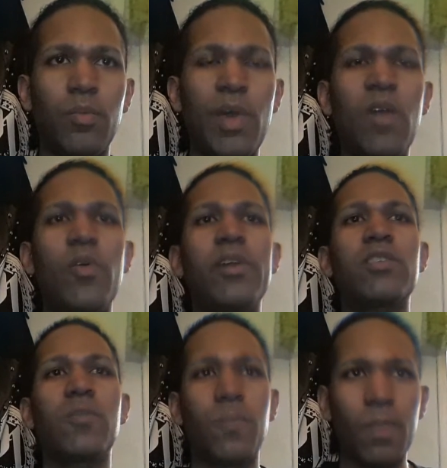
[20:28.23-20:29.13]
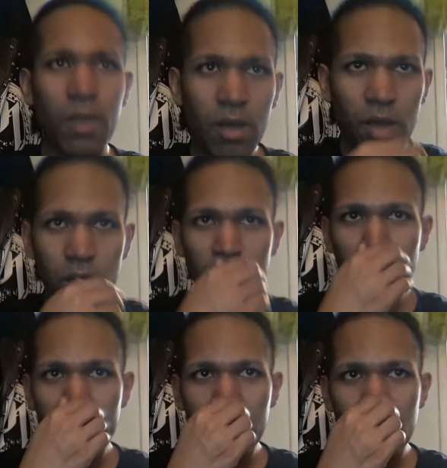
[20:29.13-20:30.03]
But anyways, uh,
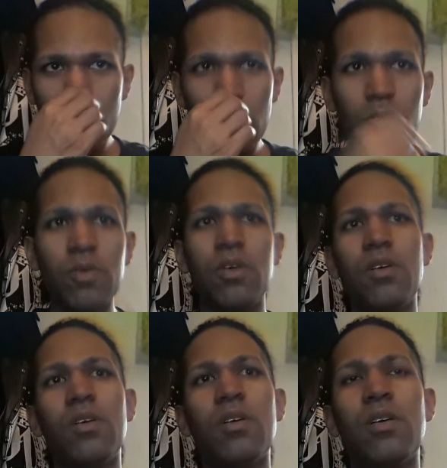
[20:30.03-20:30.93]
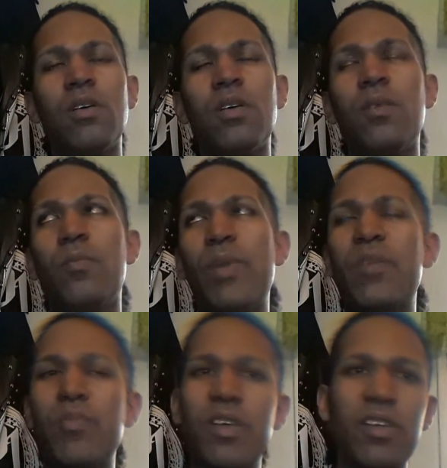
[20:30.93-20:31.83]
next we get to
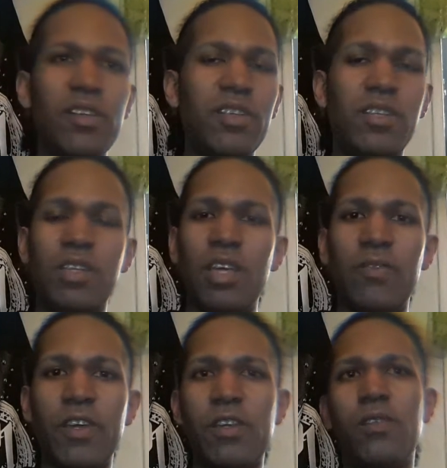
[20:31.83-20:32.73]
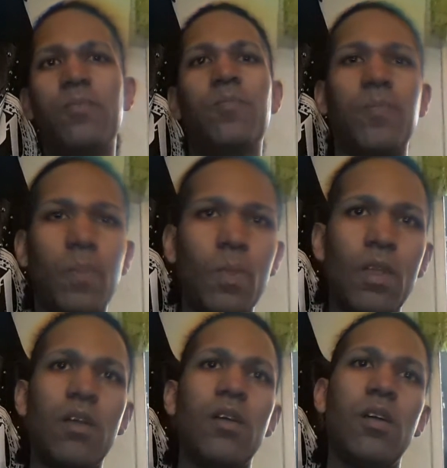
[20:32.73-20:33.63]
McMiz TV.
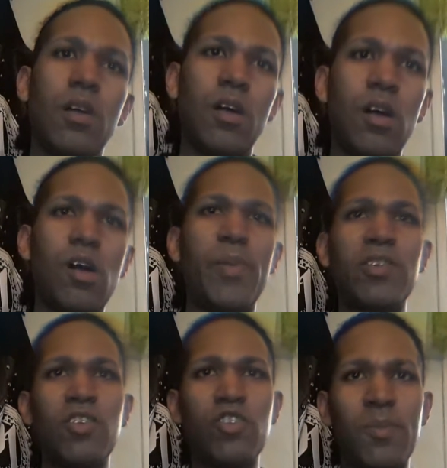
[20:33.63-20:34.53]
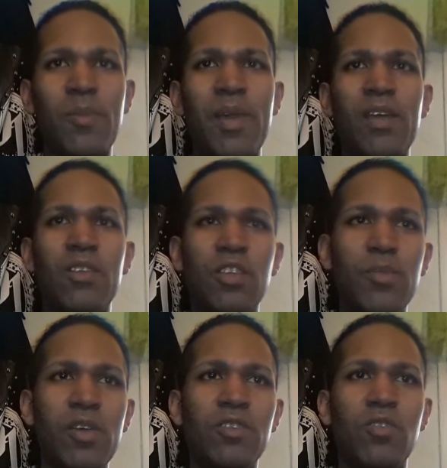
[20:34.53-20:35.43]
Uh, basically, Shane McMahon and The
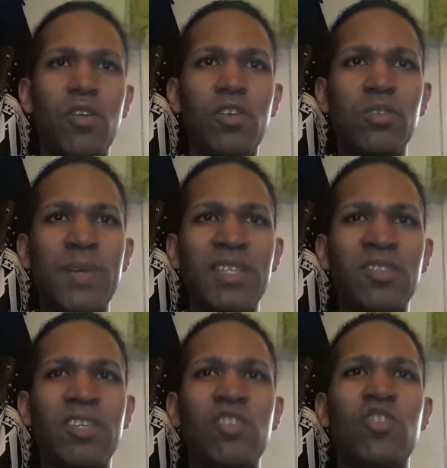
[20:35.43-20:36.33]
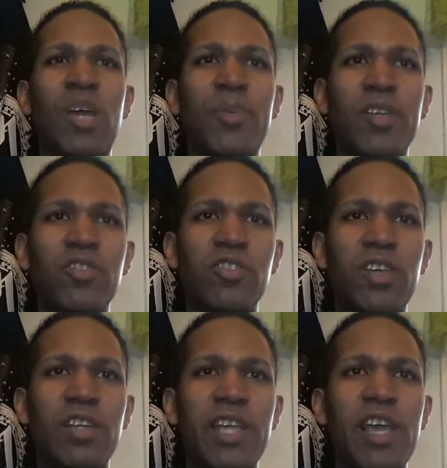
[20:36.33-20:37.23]
Miz, the SmackDown Tag Team Champions,
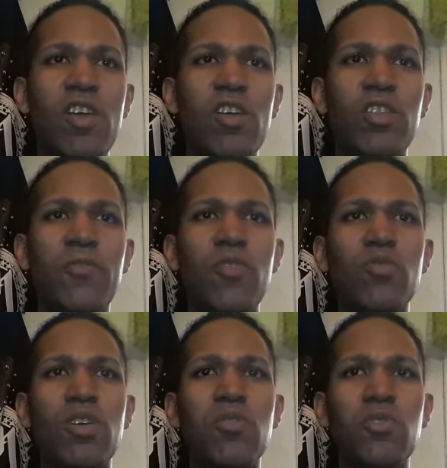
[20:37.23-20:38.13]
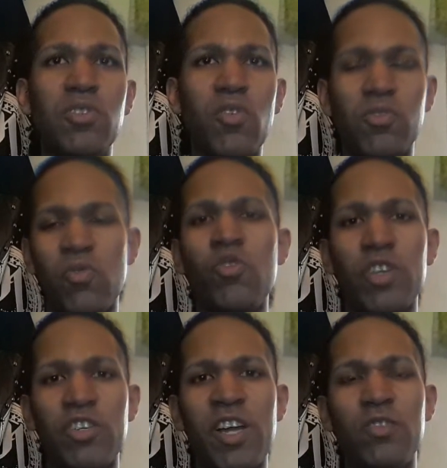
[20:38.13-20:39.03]
and they interview the Usos, who are
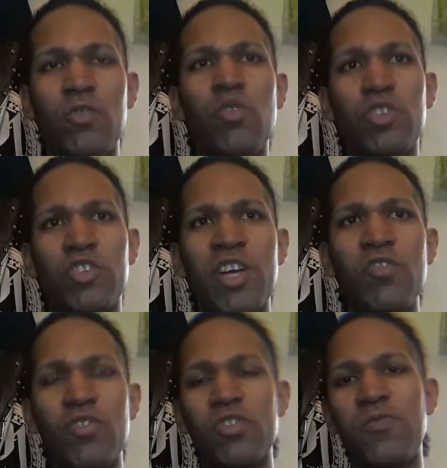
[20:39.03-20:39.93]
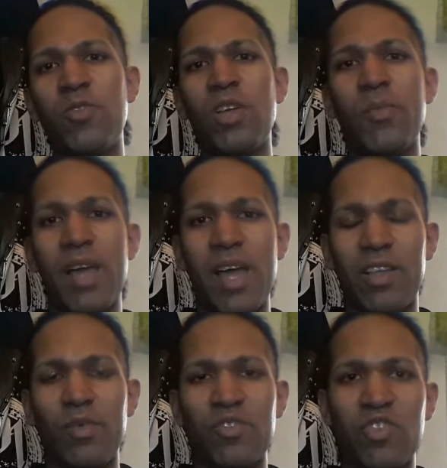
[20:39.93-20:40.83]
the who are the challengers for them
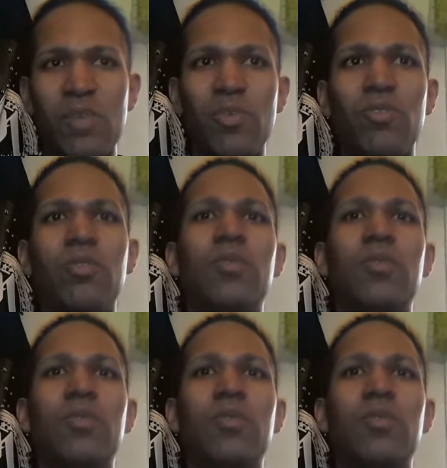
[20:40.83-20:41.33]
at Elimination Chamber.